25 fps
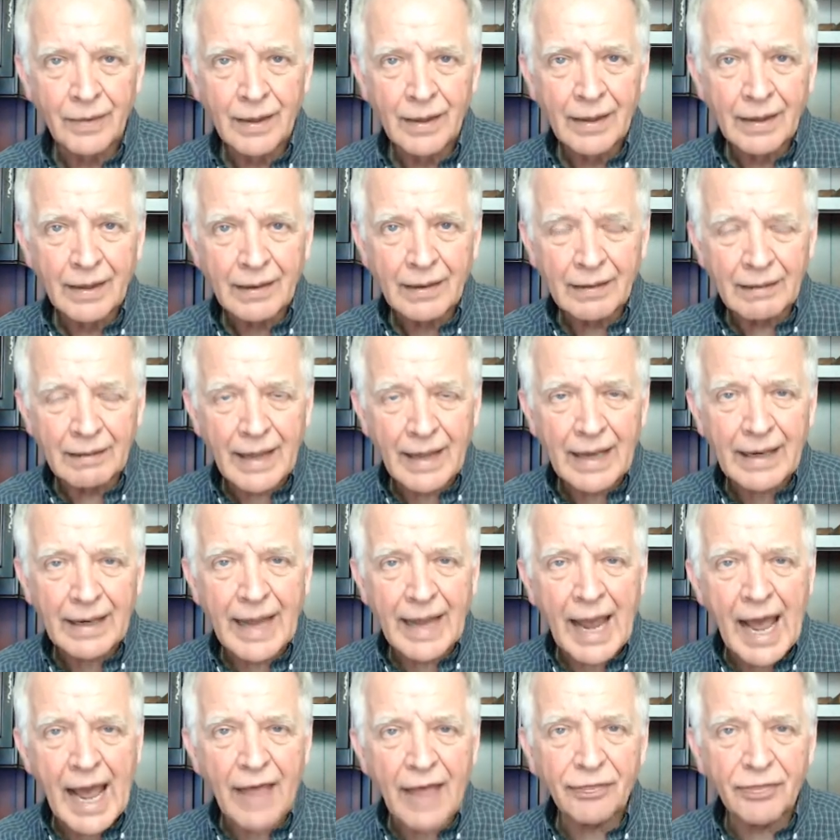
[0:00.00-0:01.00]
that
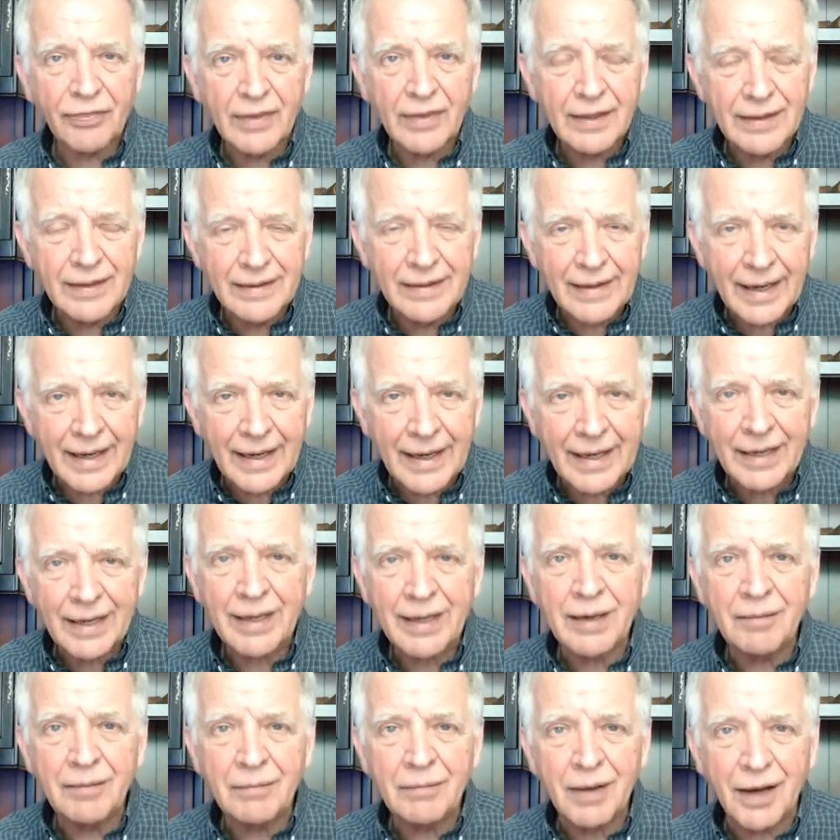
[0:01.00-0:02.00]
at the
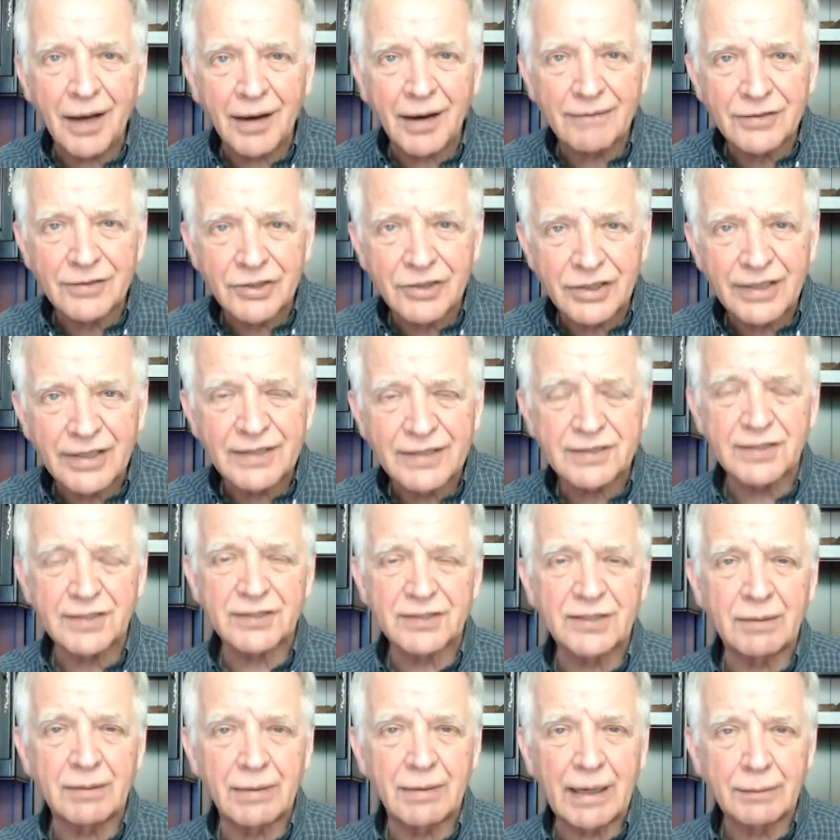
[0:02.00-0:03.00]
name of Jesus,
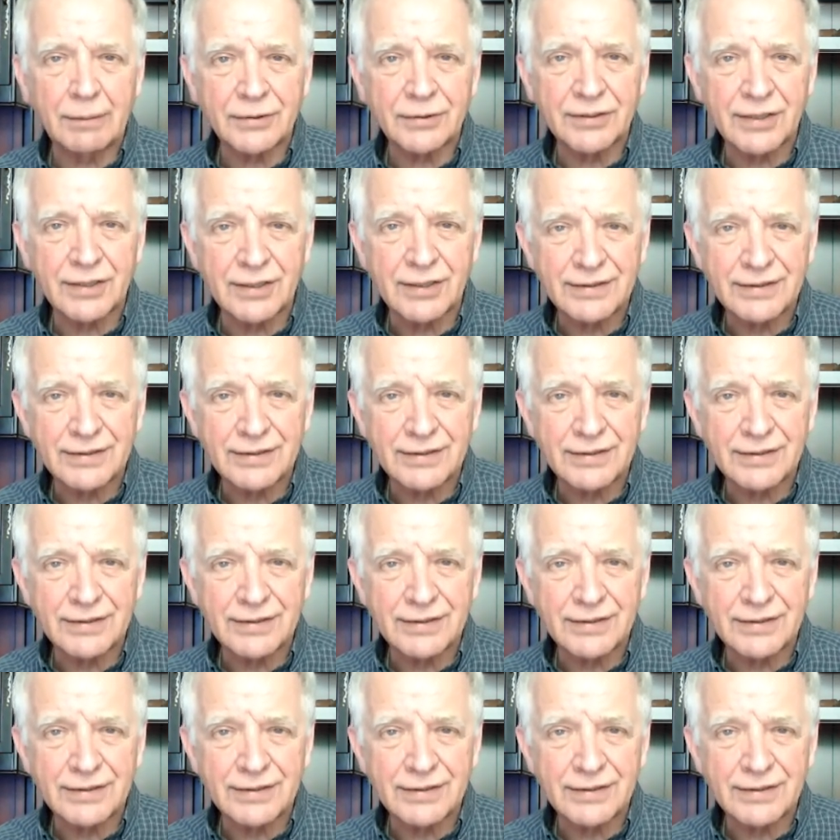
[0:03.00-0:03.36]
the Bible says,